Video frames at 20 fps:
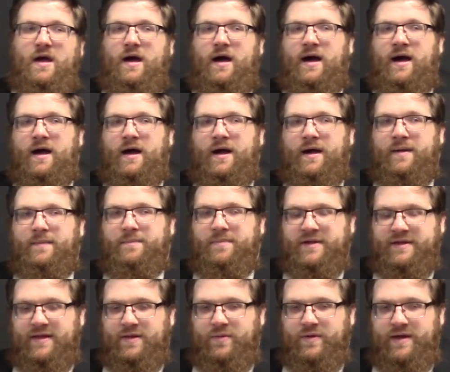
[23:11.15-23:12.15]

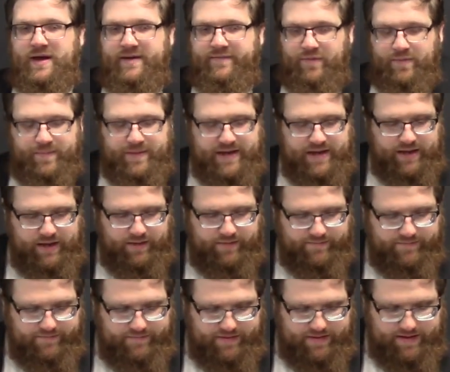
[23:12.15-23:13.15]
But they would never
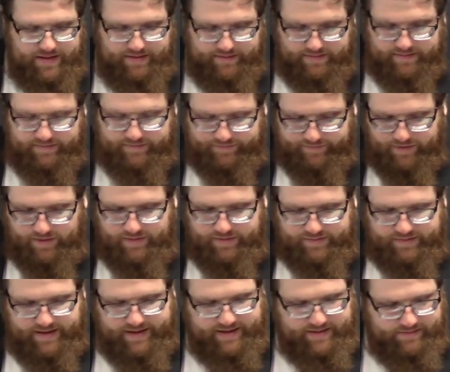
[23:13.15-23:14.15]
be, as far
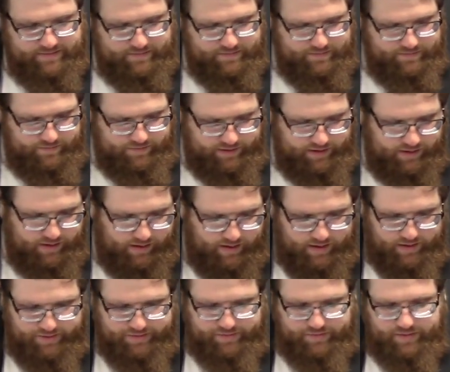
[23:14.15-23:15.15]
as I can
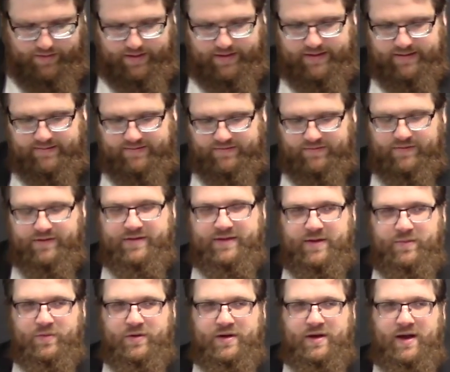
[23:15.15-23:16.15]
recall throughout history,
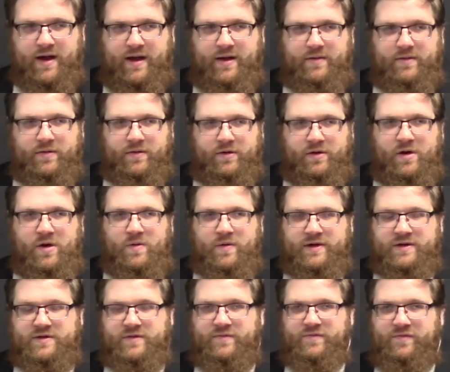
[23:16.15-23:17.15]
they would not go
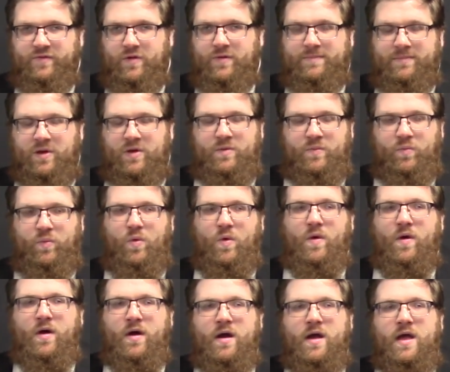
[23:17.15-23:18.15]
into full-blown
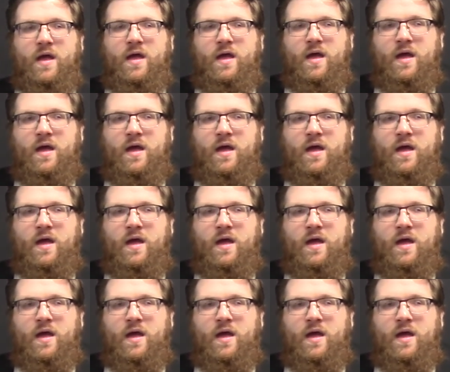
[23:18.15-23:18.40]
war